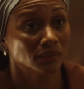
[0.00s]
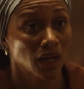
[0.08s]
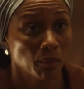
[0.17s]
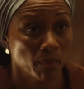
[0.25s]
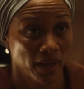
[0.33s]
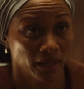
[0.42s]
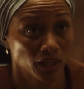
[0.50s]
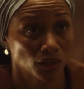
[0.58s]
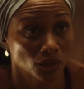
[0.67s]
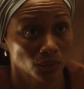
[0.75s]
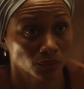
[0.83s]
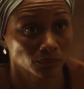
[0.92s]
I'm begging
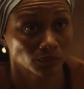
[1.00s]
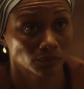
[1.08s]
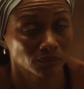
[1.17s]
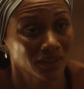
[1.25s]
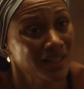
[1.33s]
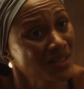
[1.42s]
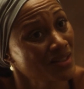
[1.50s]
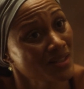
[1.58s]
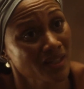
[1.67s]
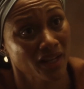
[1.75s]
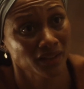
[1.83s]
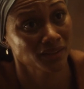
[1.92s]
you. Let's
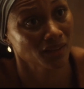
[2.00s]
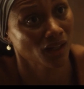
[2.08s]
just get into the